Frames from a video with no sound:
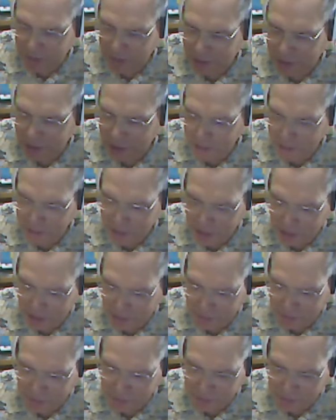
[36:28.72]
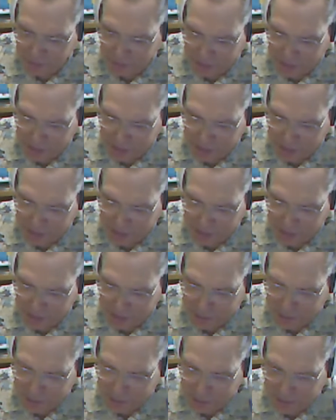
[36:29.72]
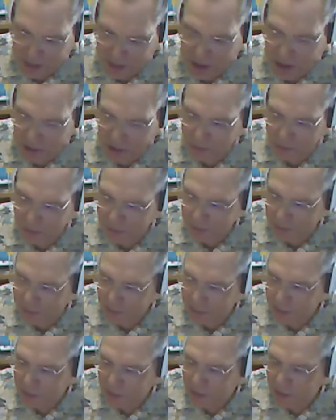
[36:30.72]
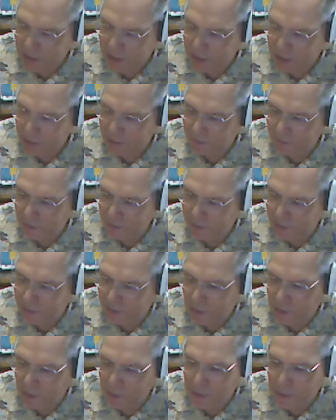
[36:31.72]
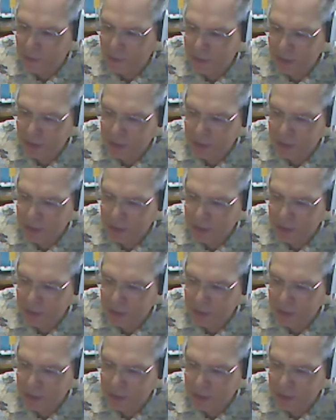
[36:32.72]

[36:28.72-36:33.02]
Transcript: town next to uh, Seattle. Mm-hmm. It's where old.